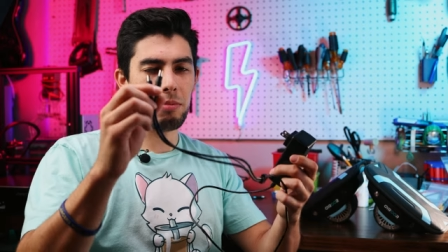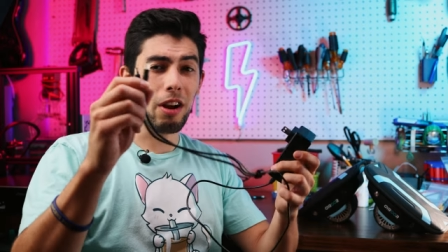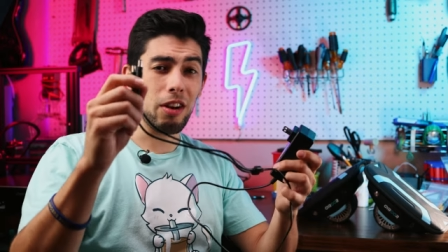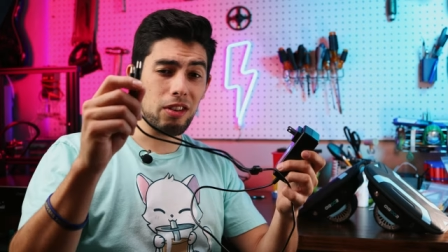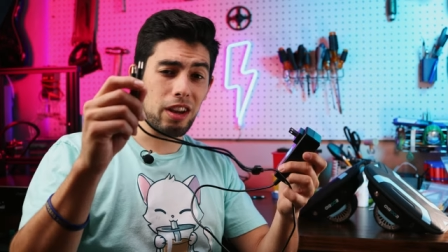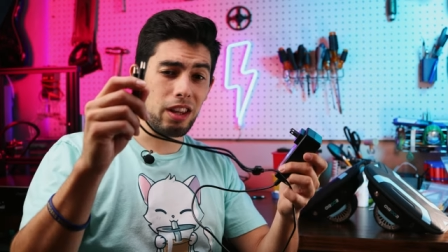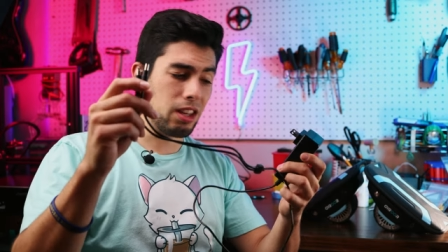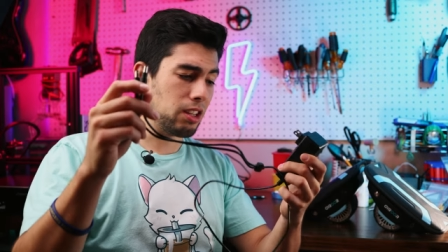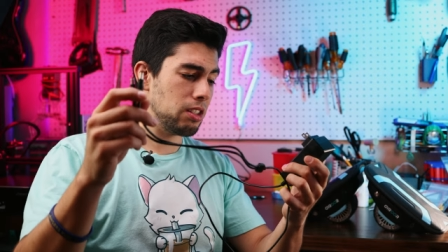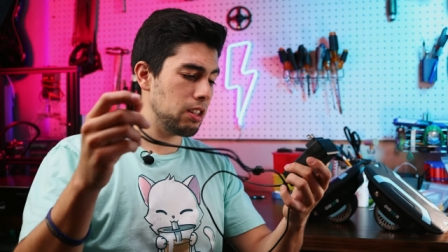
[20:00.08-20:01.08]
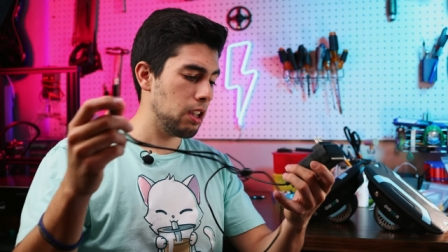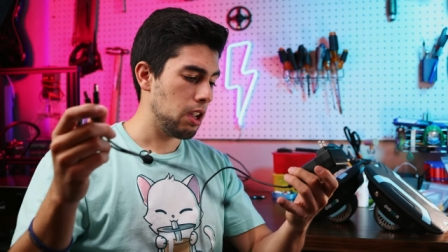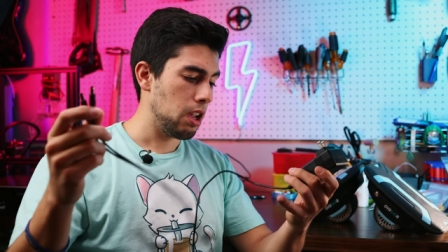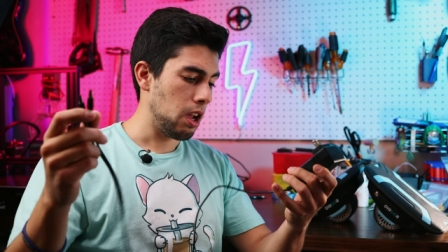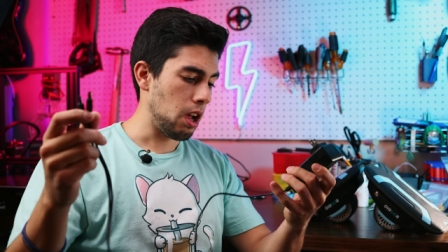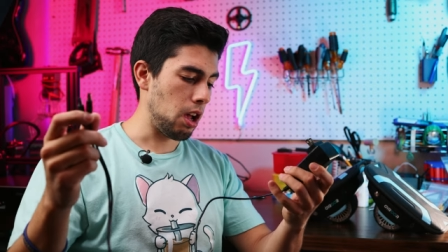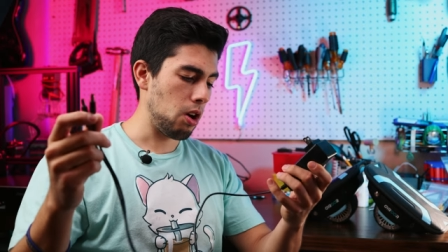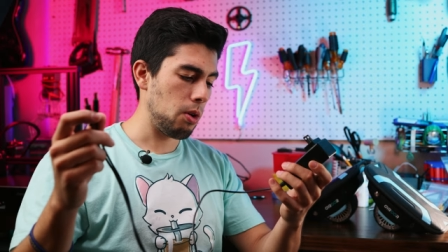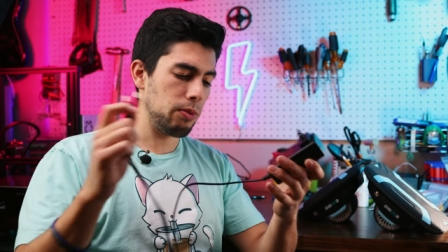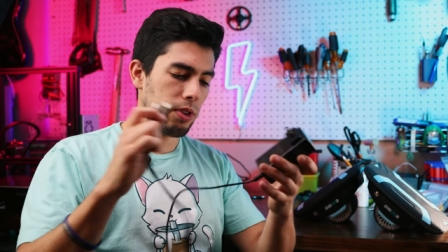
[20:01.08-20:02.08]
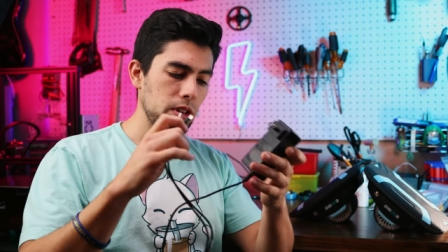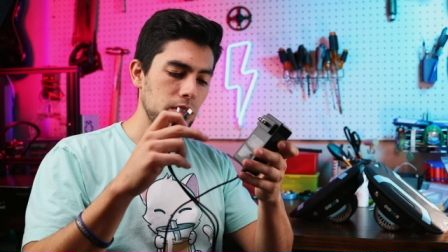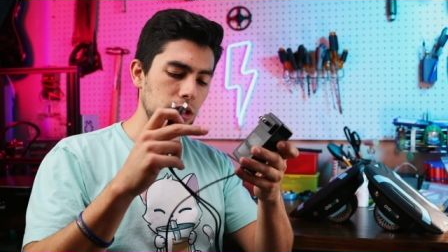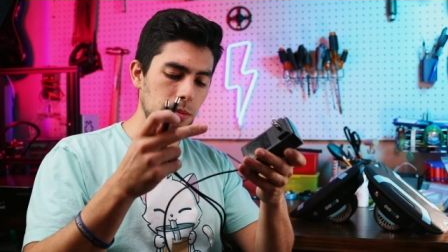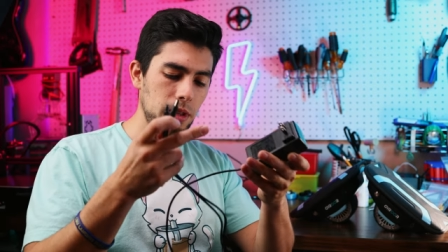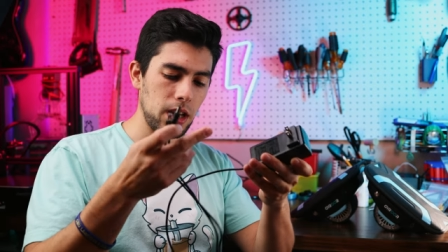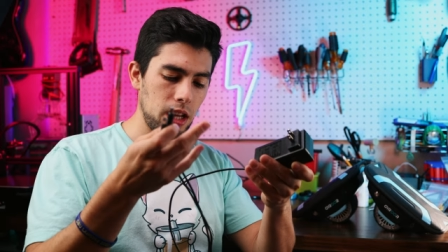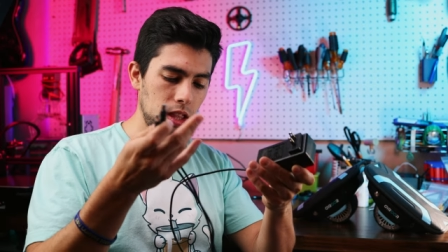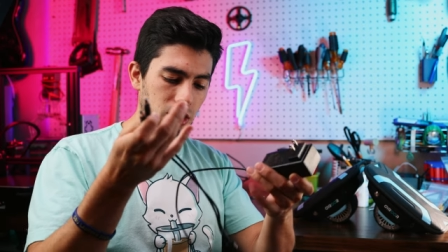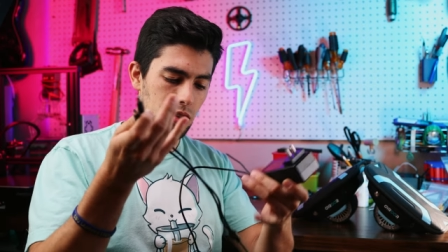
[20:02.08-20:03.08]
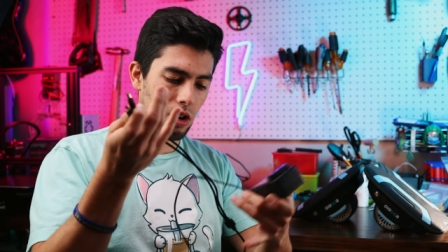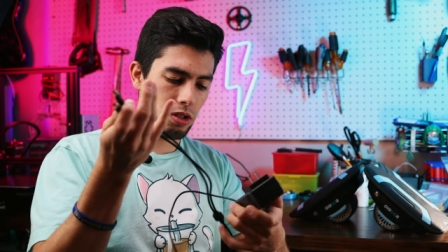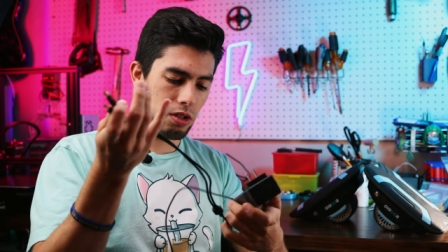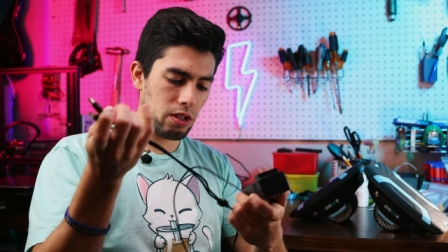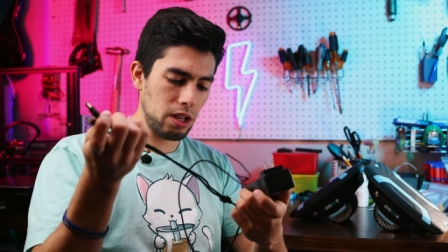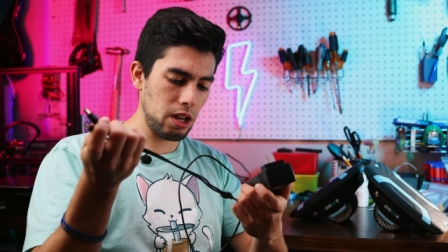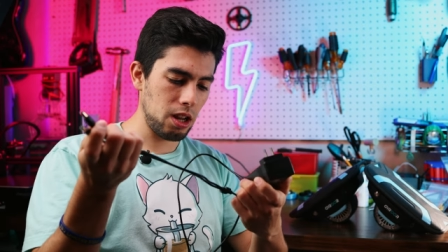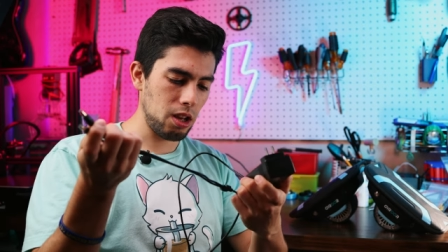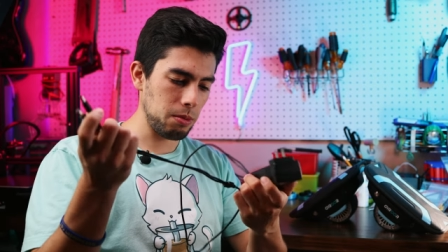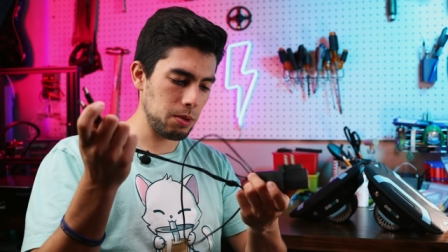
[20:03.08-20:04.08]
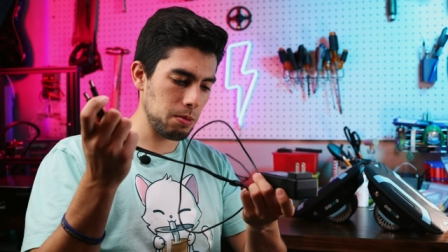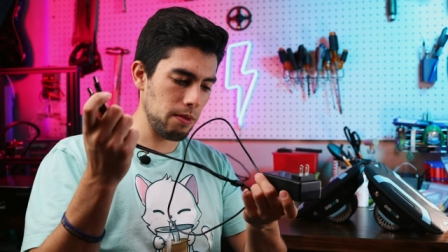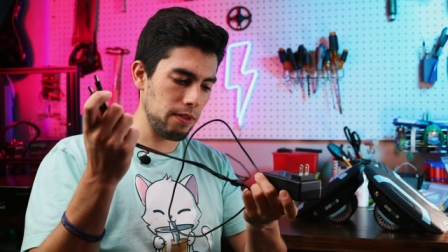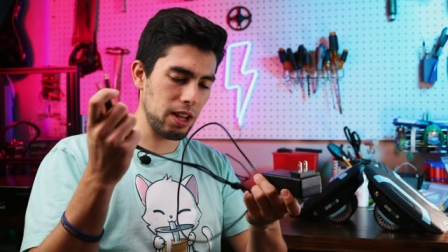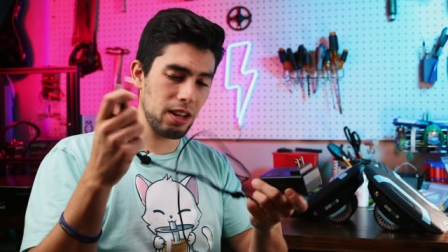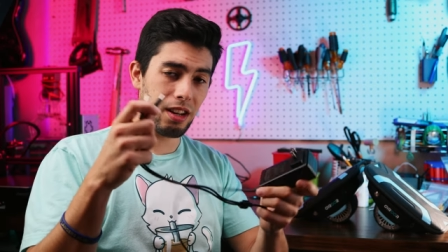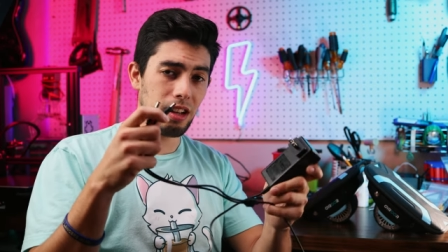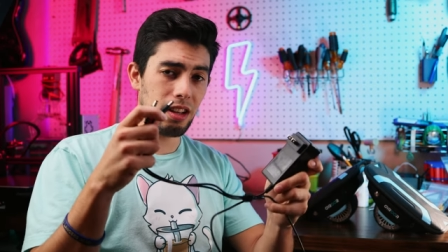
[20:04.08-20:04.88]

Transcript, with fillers: in parallel like this. Uh, hopefully there's something in the charger that helps prevent